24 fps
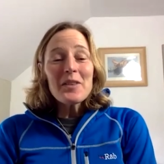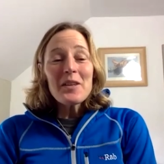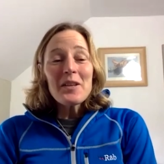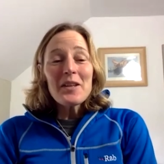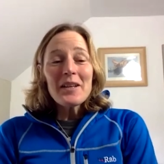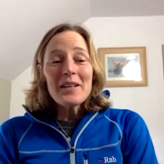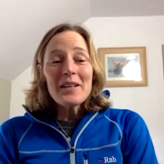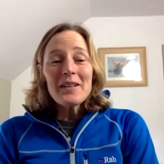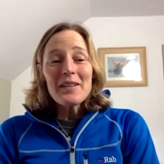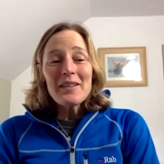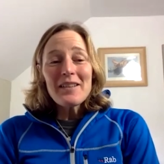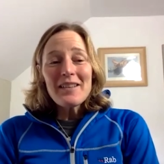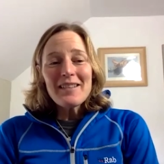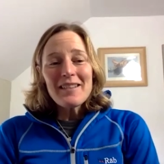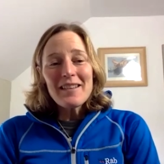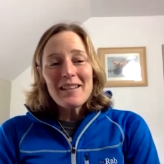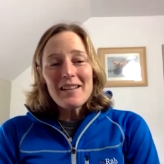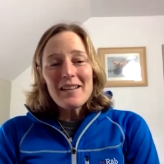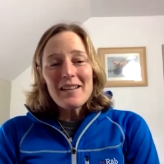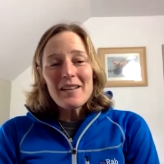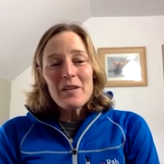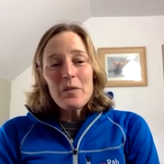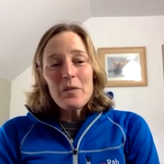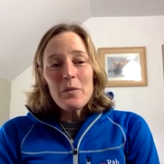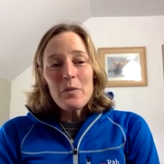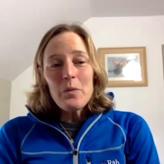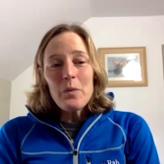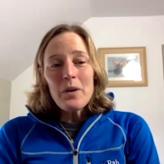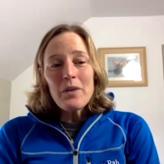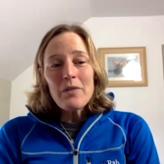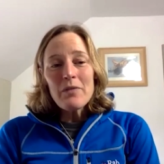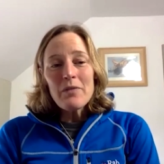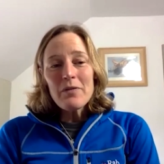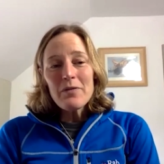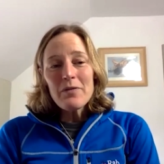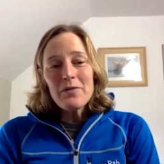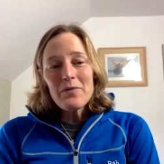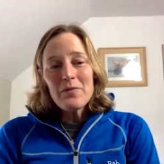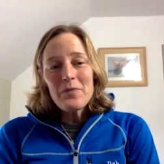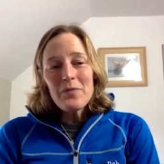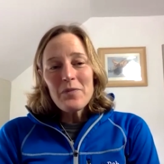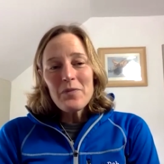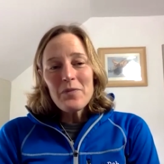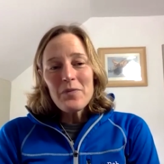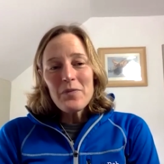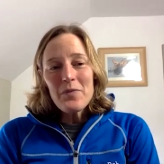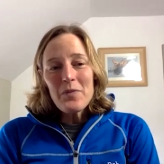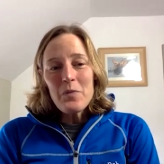the we've
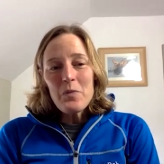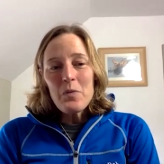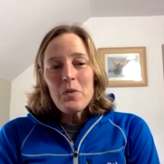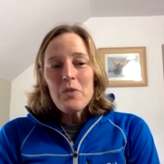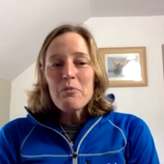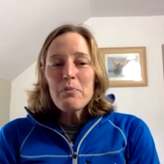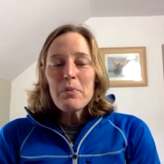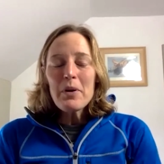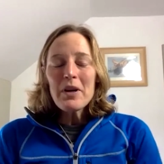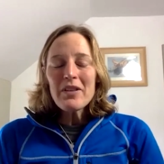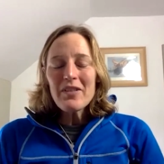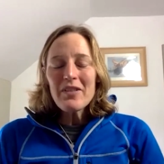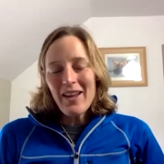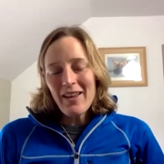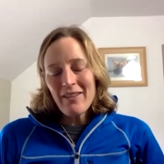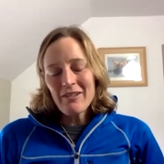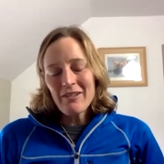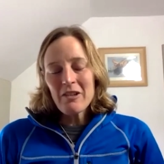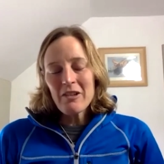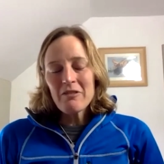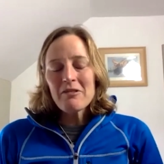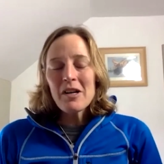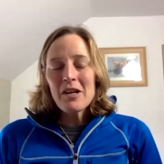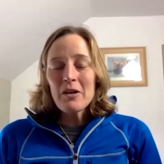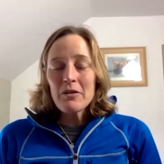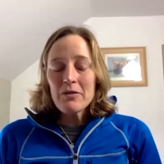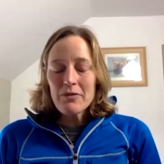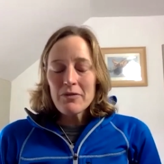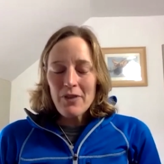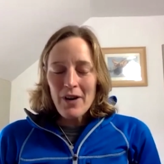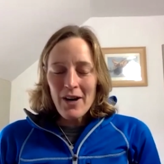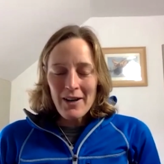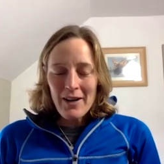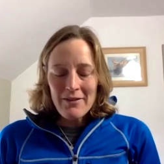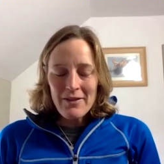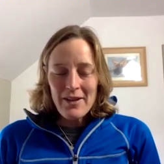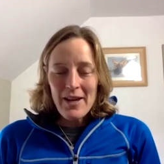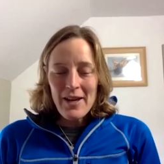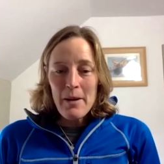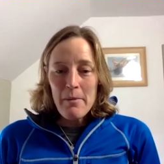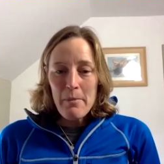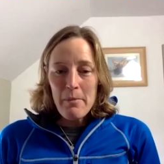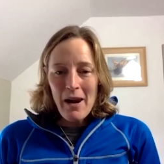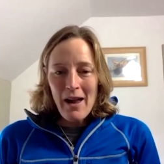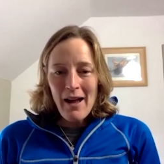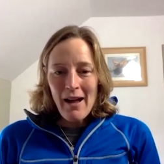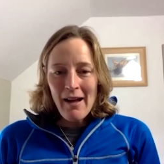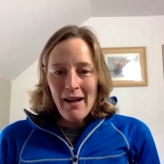we've put together a real five-year
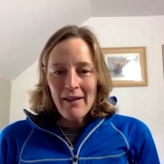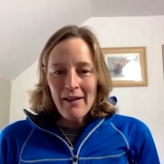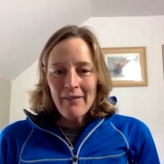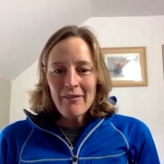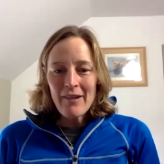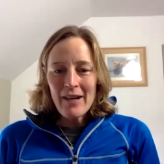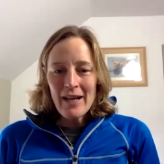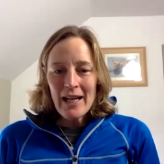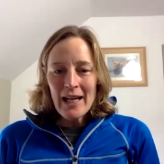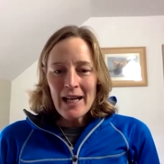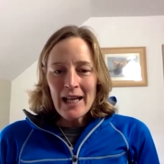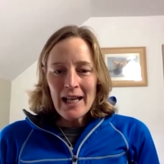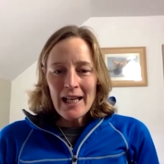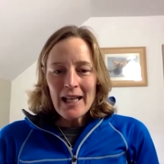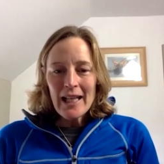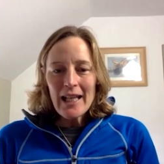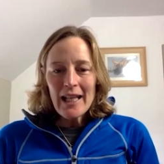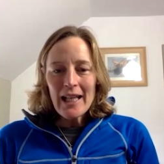plan, really.